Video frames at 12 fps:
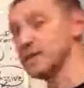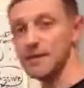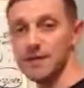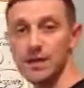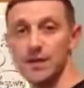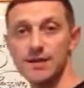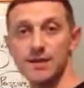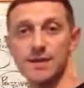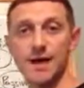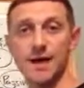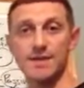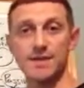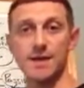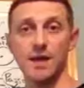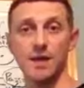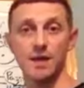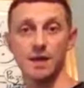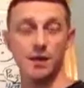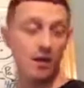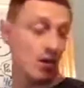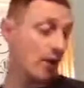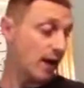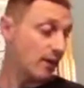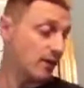dividends that I've seen. There
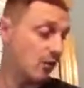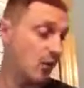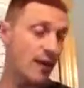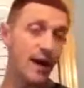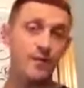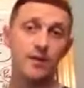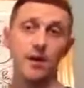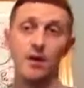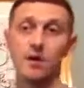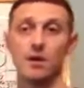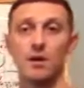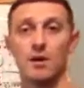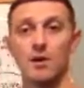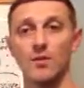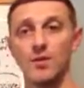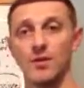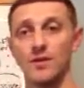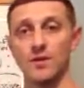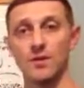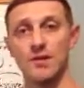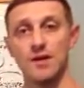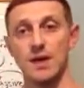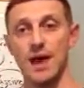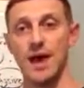might be more out there, but these are the ones
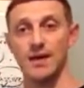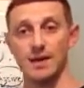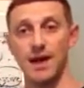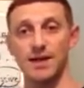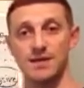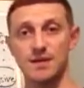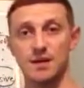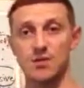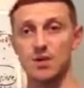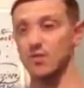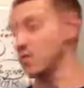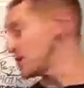that I stick with